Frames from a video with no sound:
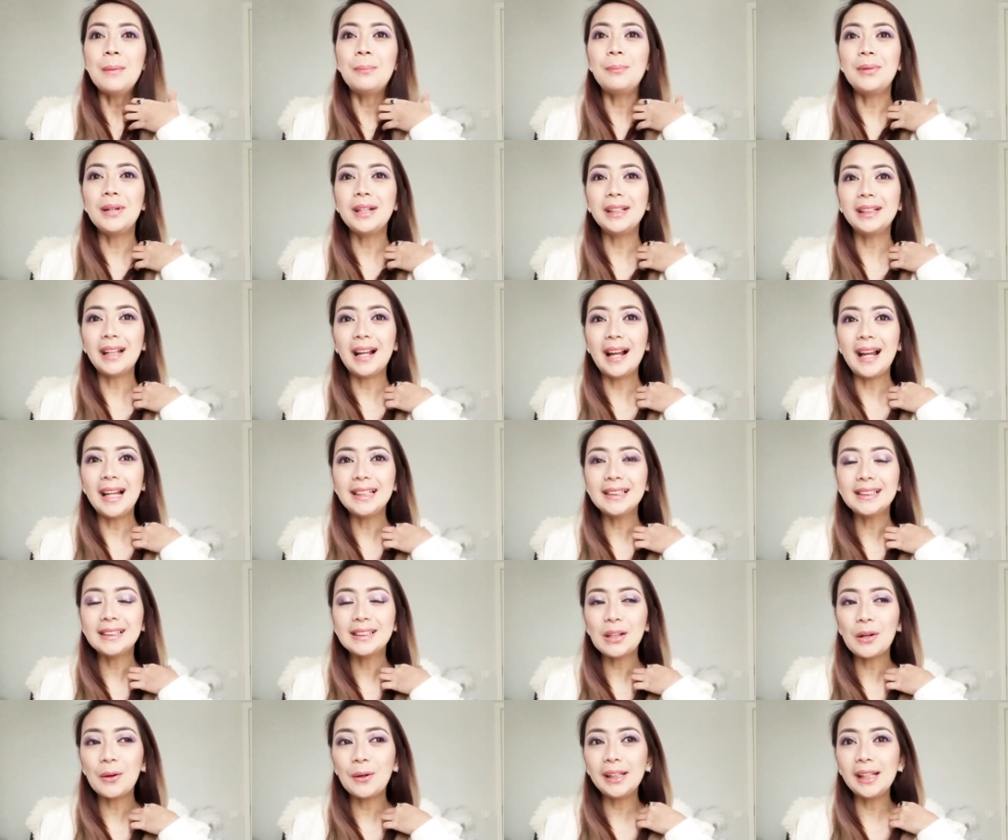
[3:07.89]
but I
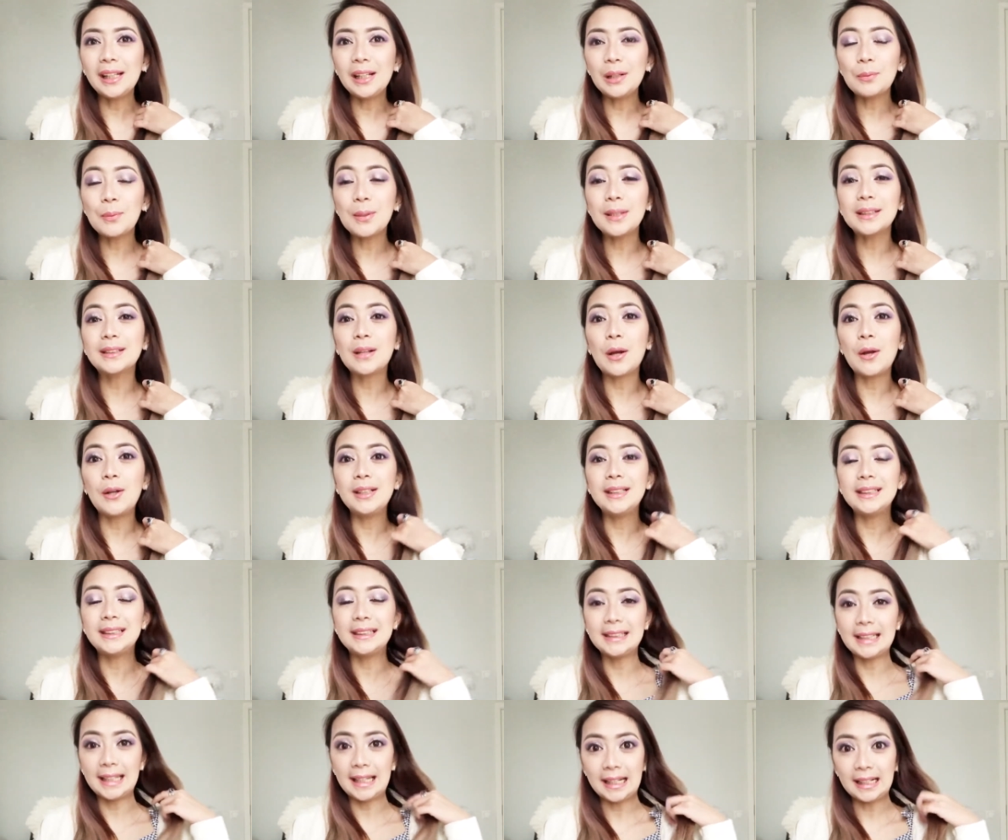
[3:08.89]
saw it, it was on
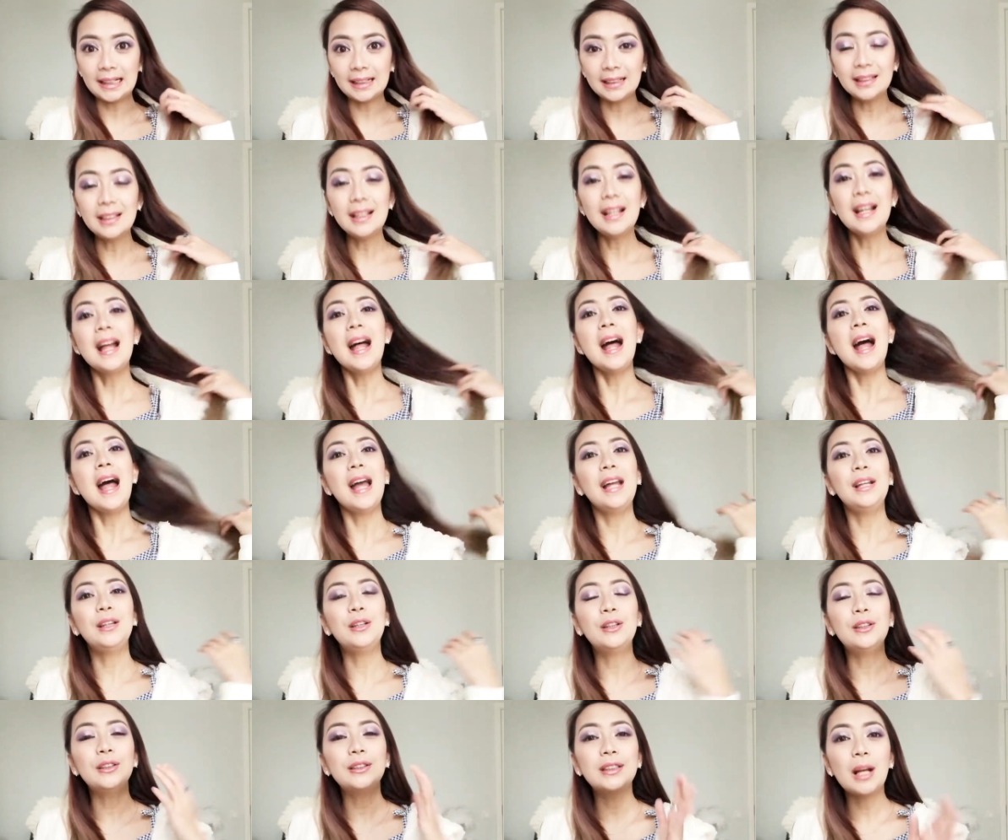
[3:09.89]
sale
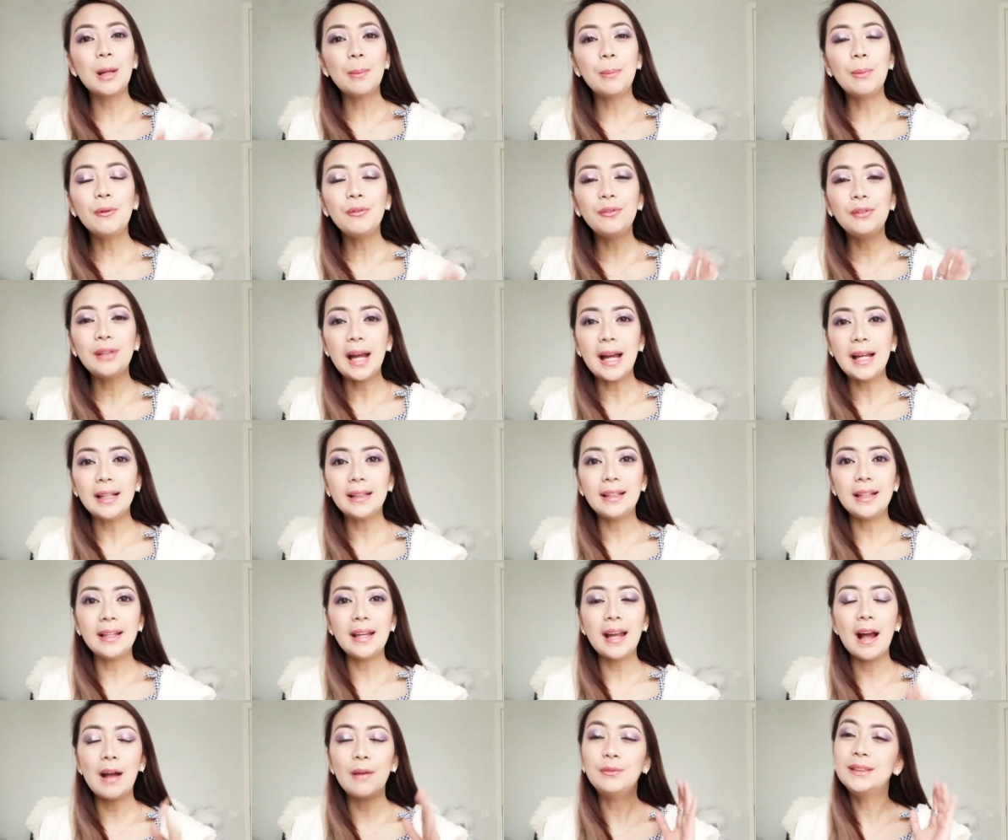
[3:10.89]
and on top of that
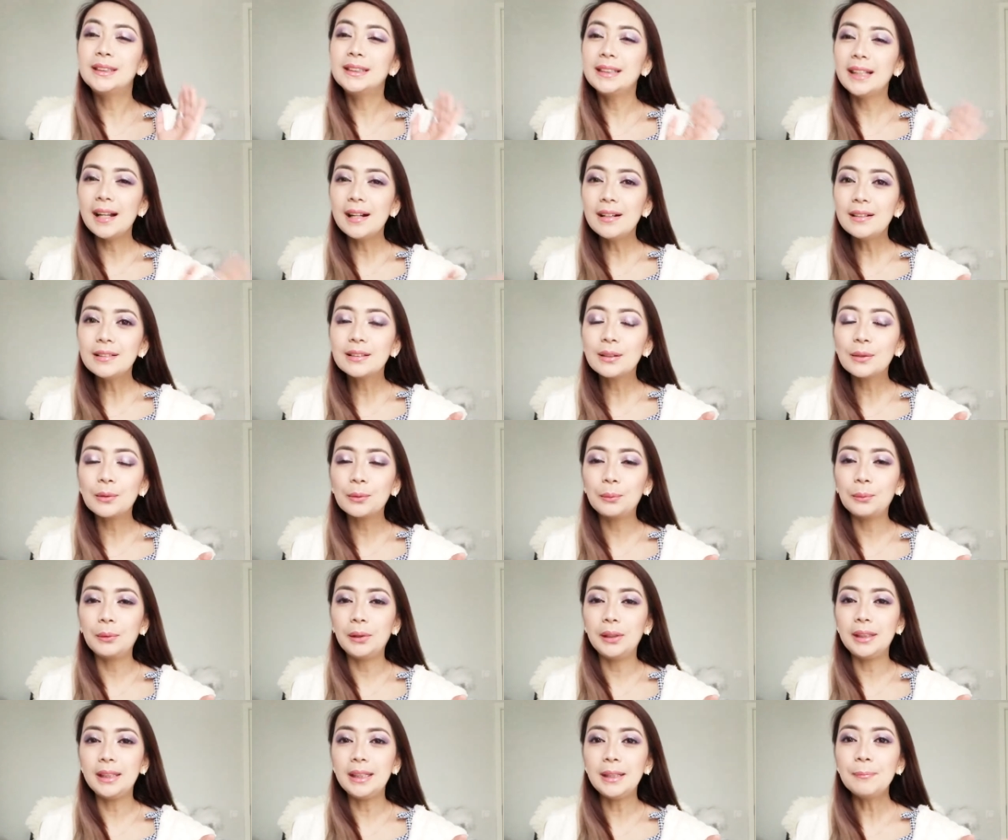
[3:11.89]
they have sales
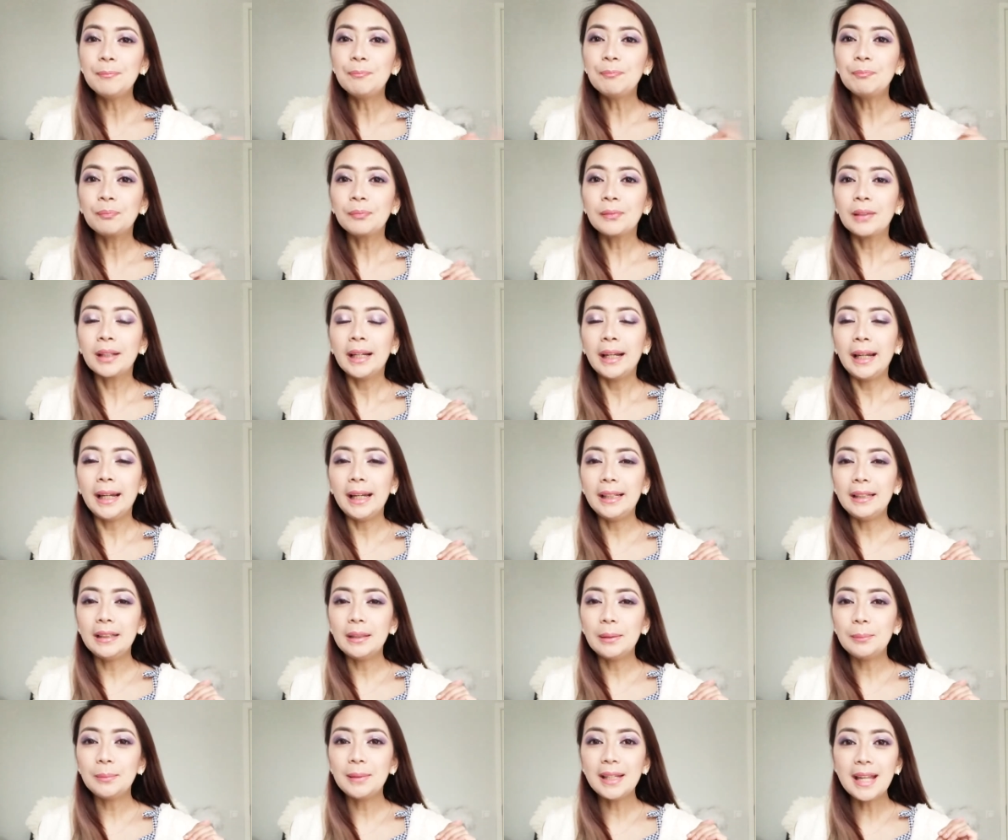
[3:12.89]
already and
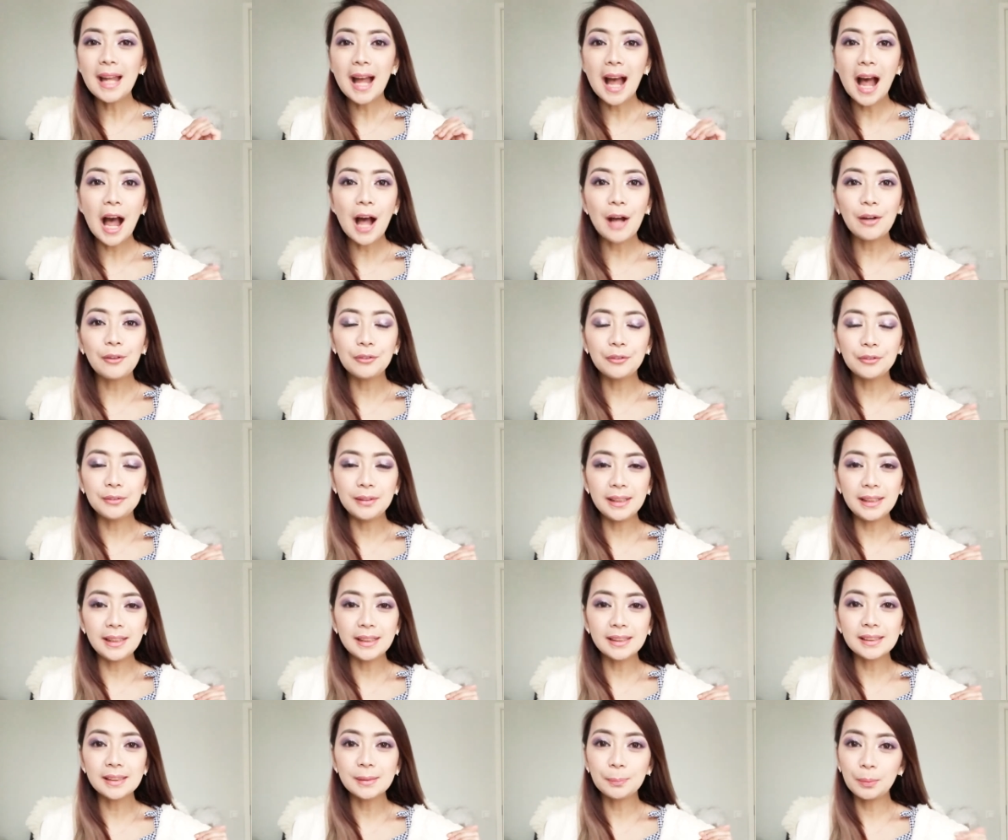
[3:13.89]
um, they have
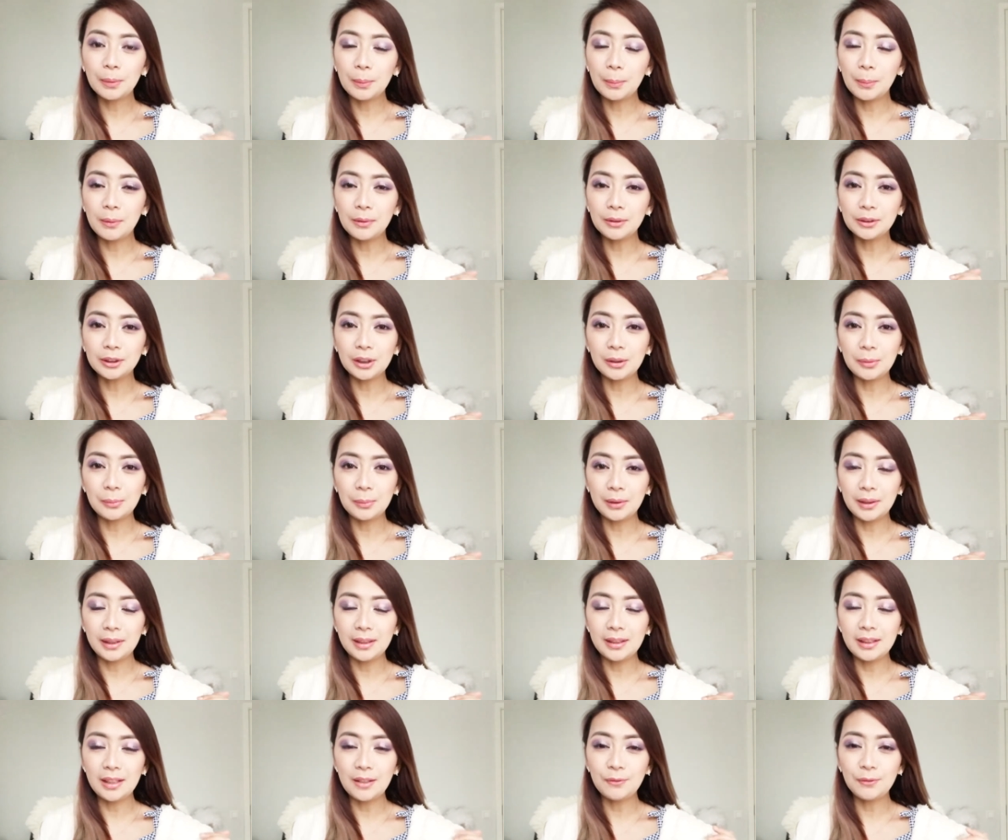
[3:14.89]
this promotion
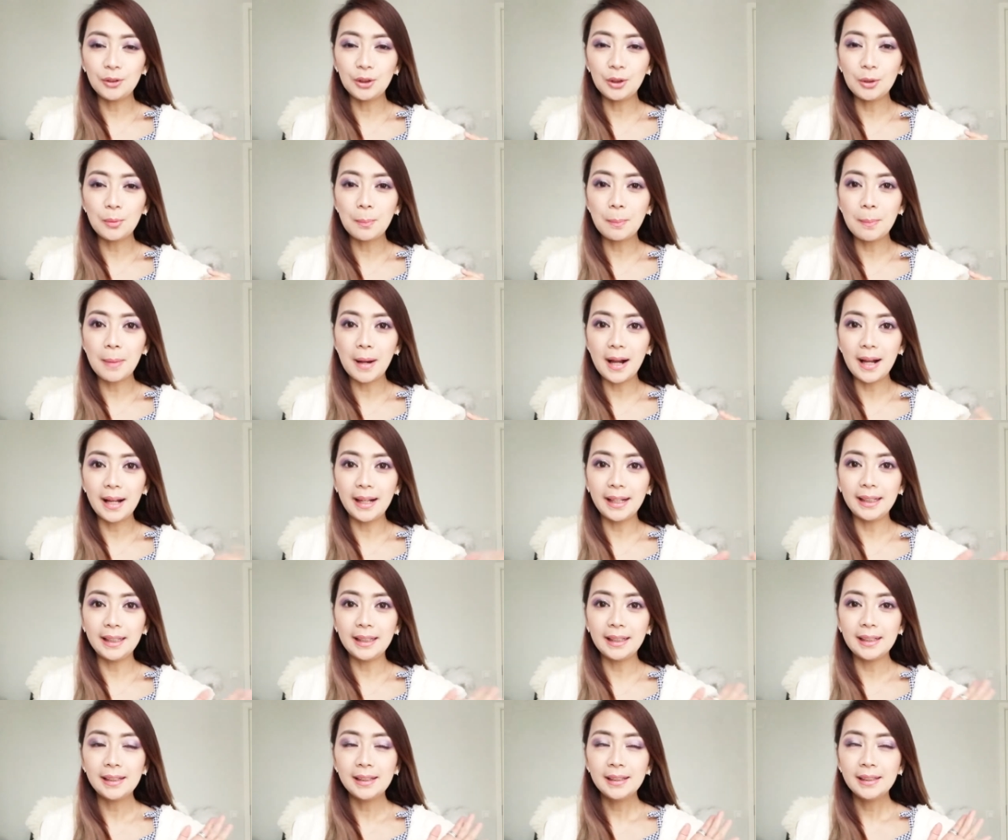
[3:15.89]
wherein if you
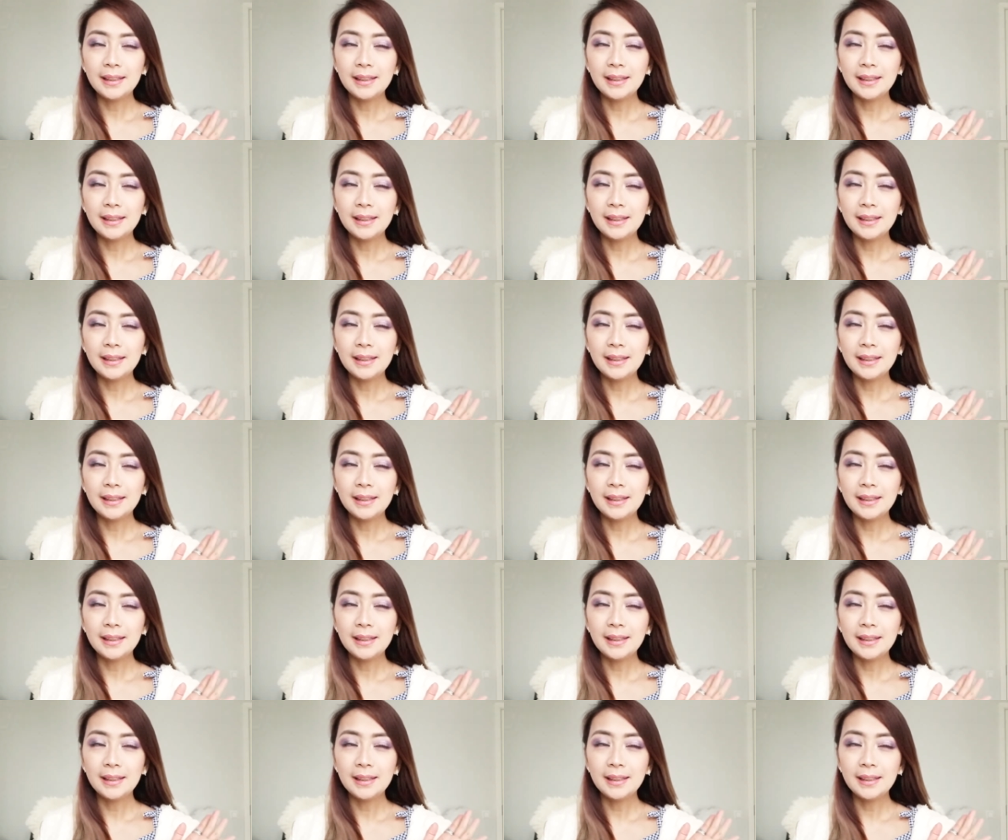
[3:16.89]
buy